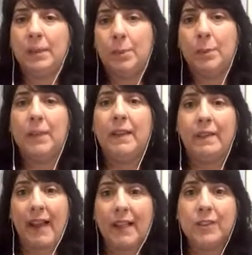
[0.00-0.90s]

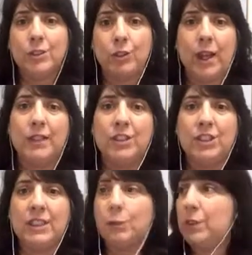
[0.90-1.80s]
implement that
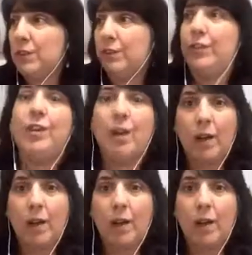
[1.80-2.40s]
strategy for,